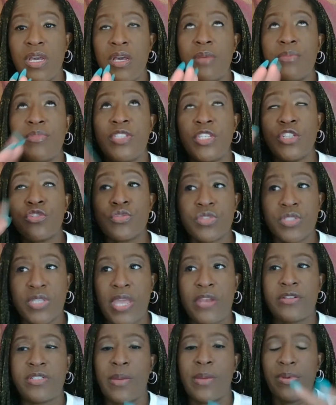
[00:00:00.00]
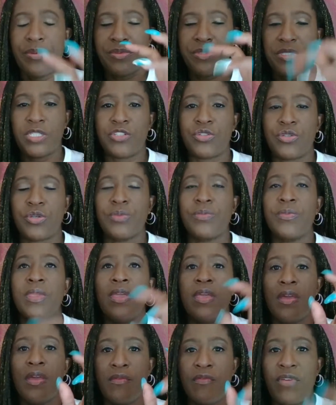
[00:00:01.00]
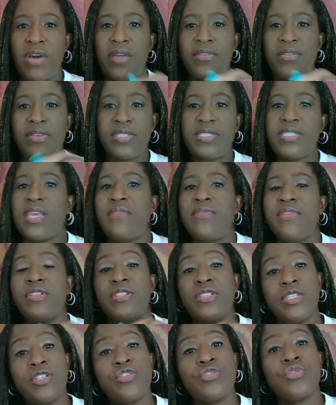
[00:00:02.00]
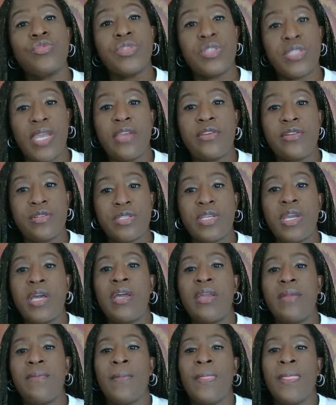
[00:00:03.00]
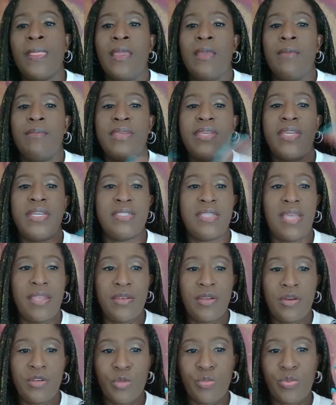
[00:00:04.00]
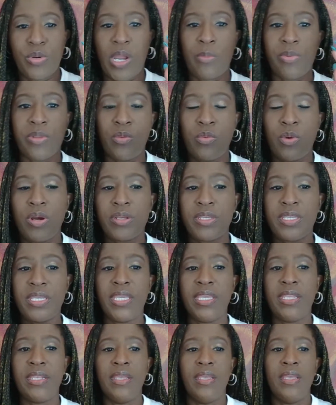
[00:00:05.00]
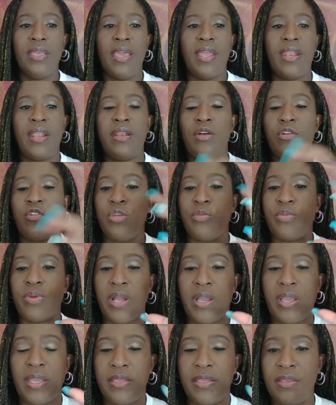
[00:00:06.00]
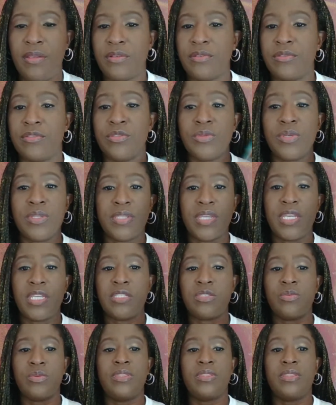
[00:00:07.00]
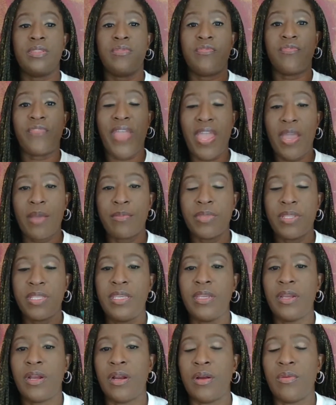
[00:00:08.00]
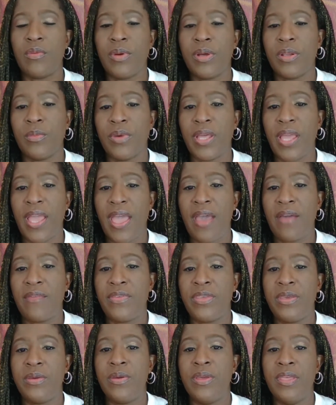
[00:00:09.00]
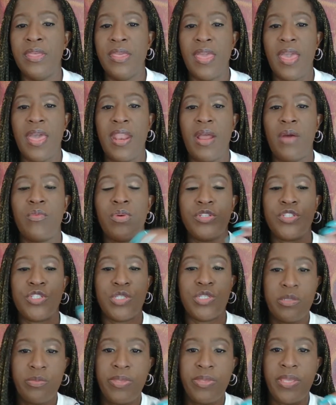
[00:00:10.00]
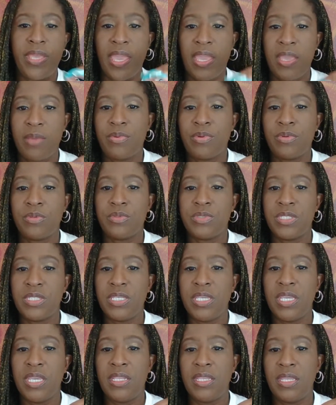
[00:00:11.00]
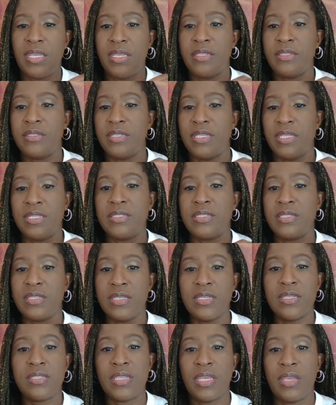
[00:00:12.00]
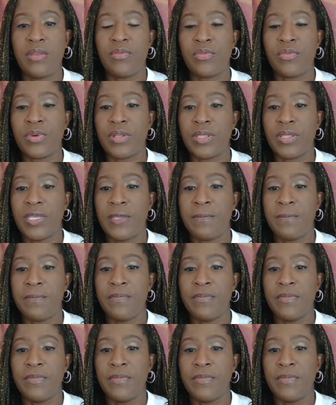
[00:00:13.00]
Central Standard Time. I'm Central, 5 to 7 Central Standard Time, because I know you're probably working, and I know you probably, doing things with the family or what have you. And I want you to be able to get into this and really